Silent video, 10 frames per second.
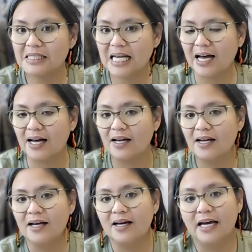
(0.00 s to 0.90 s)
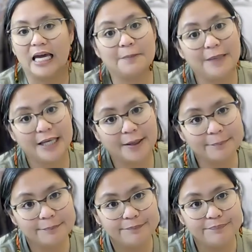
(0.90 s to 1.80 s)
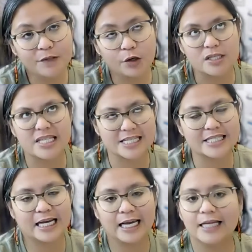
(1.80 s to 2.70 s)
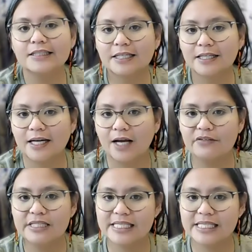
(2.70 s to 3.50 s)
to 8 p.m. or 6 to 8, I would